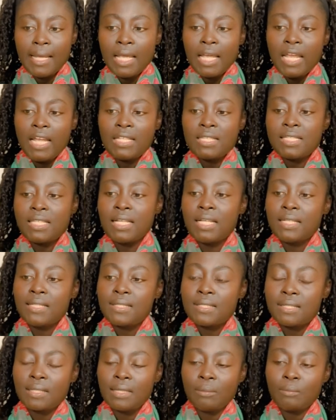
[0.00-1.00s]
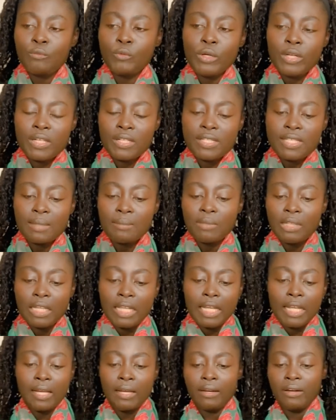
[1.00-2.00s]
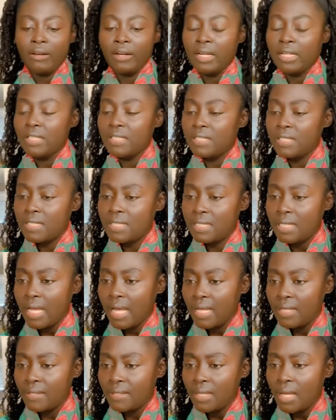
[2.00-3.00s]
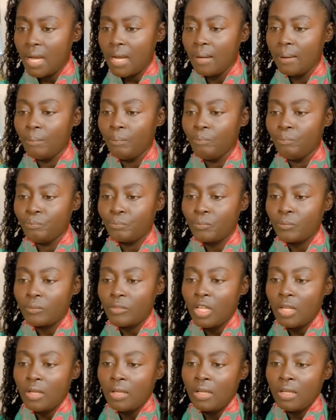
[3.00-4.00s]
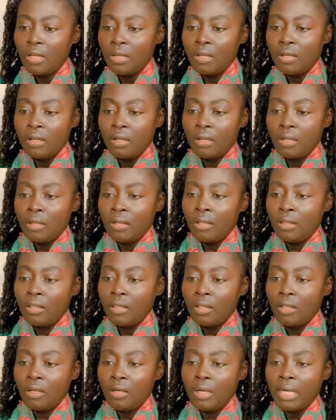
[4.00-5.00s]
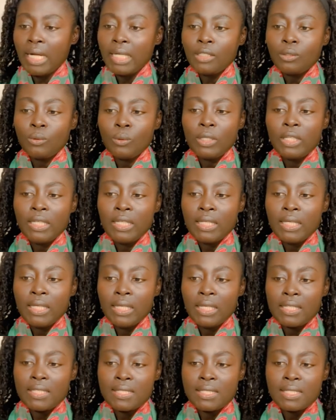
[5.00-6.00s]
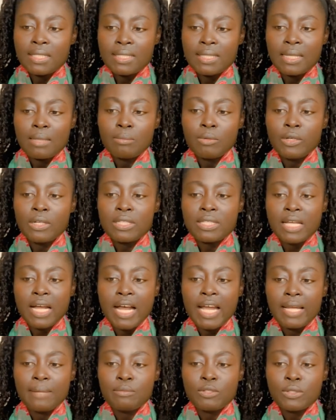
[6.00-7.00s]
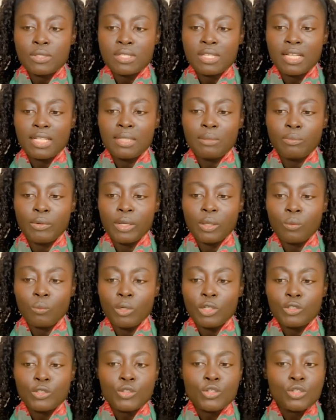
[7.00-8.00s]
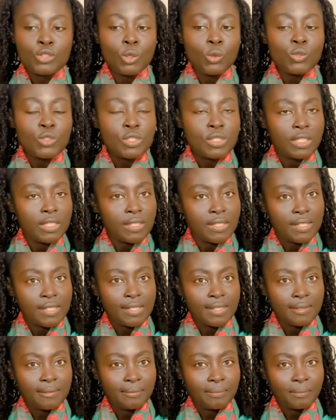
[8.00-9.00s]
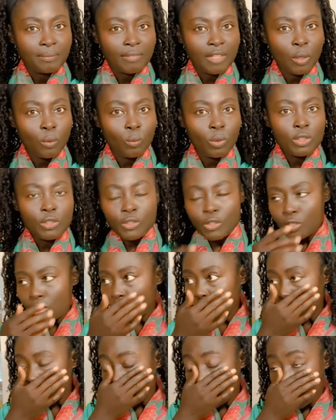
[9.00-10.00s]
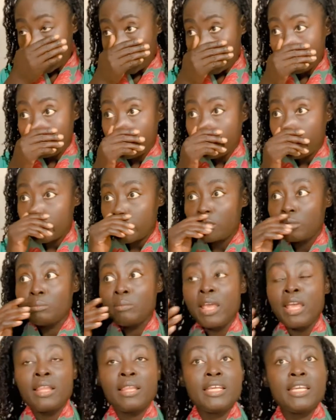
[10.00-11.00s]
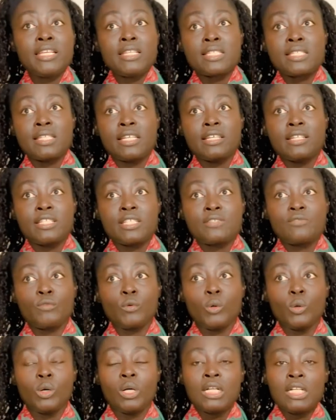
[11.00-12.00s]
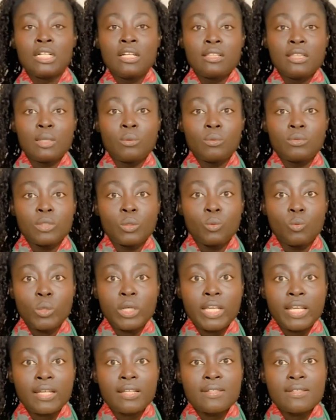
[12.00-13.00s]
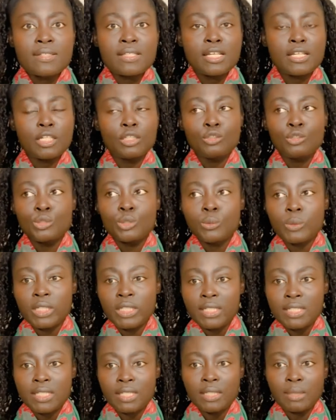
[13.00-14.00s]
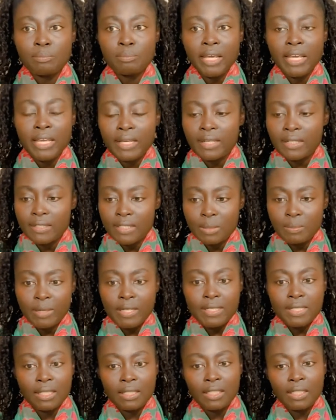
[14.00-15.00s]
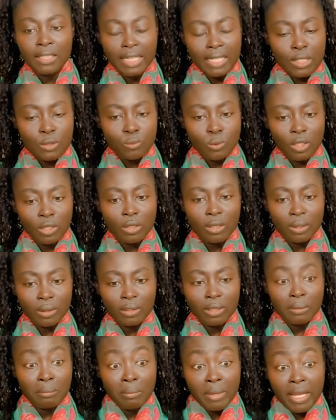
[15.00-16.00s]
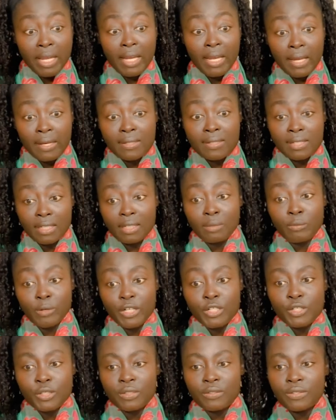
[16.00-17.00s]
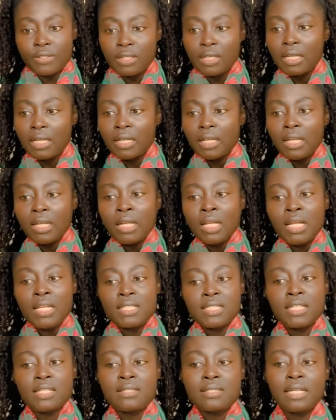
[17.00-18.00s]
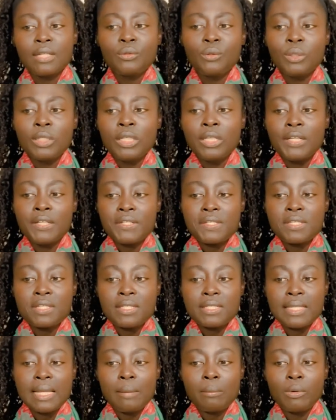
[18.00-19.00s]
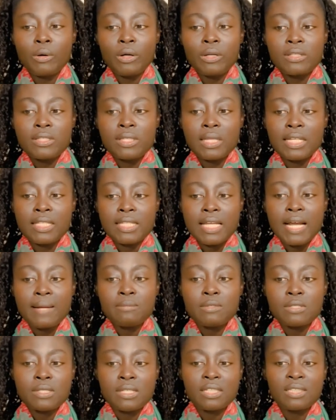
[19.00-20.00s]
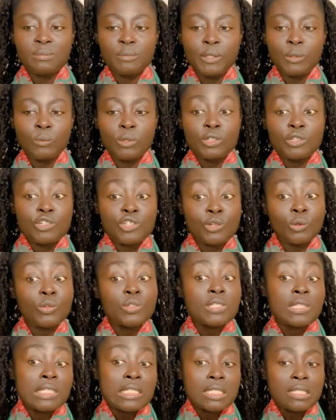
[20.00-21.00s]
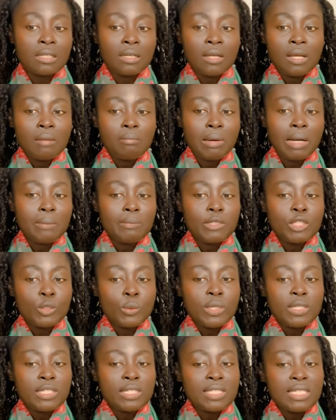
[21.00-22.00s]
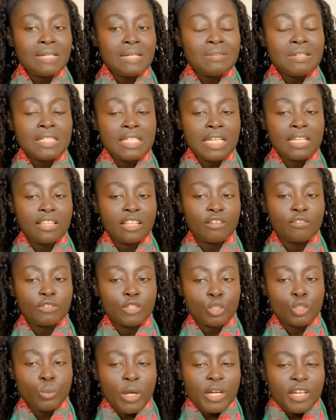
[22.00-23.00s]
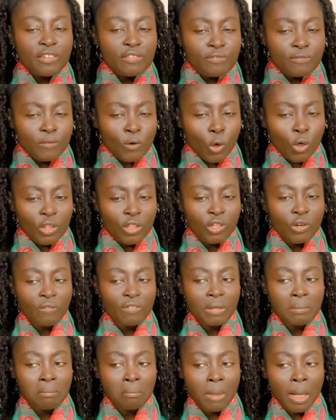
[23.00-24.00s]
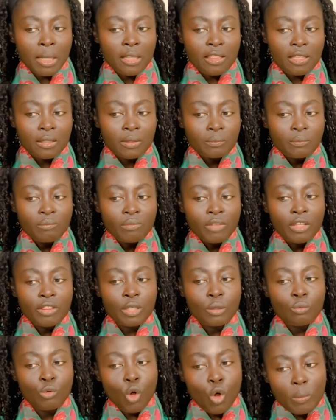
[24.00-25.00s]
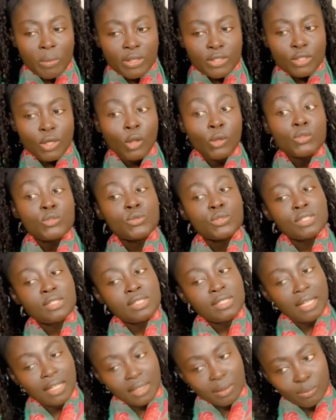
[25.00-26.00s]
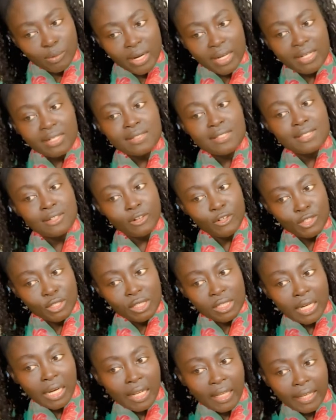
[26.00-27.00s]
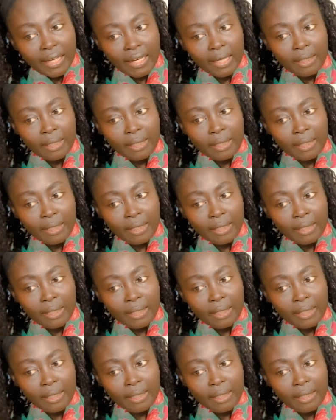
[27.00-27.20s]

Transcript: it says, I'm reading something here, and it just says, um, not only is December a time to celebrate winter solstice, and winter solstice celebration mainly is, is for the, the Wiccans and the Druids and the pagans. Basically, that's one of the, the main celebrations. It says not only is December a, a time to celebrate winter solstice, but between the 17th and the 24th of the month, the Romans also celebrated Saturnalia.